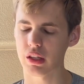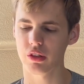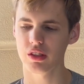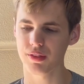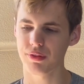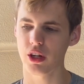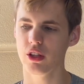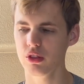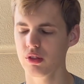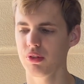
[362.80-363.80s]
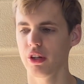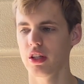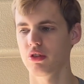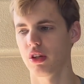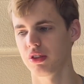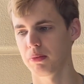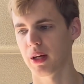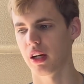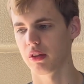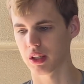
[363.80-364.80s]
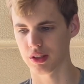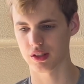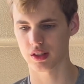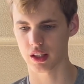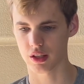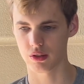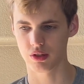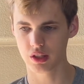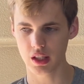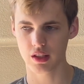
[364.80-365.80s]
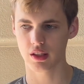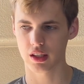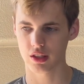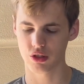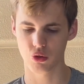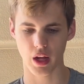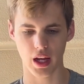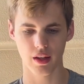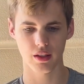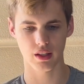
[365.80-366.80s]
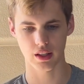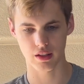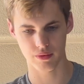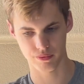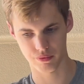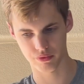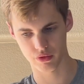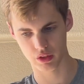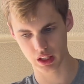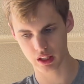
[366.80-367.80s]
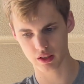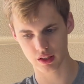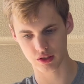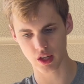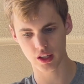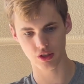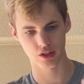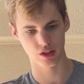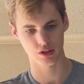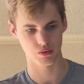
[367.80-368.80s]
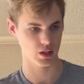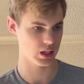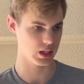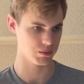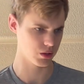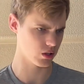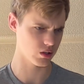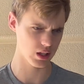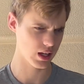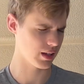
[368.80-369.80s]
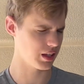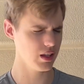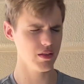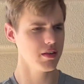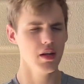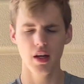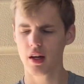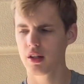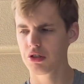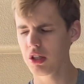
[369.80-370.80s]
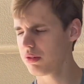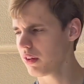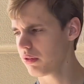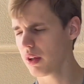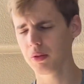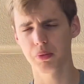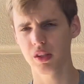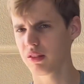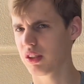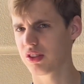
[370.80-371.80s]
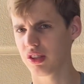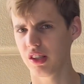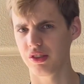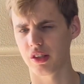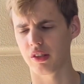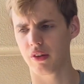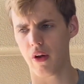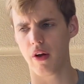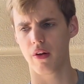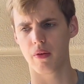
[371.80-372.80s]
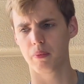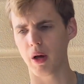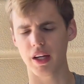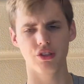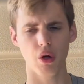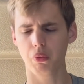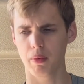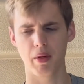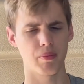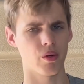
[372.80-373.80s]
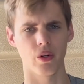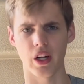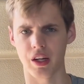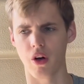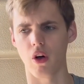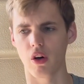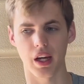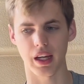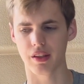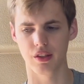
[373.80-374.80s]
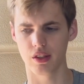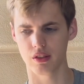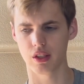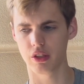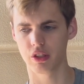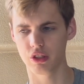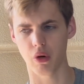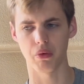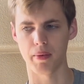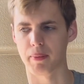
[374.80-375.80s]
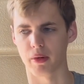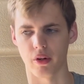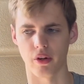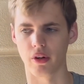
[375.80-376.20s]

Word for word: you know, it's a very it was a very interesting battle, because it's like you see like because you have like this doctor and this um, girl that I keep. She's from the previous season, but I don't remember her at all. Like I li literally don't remember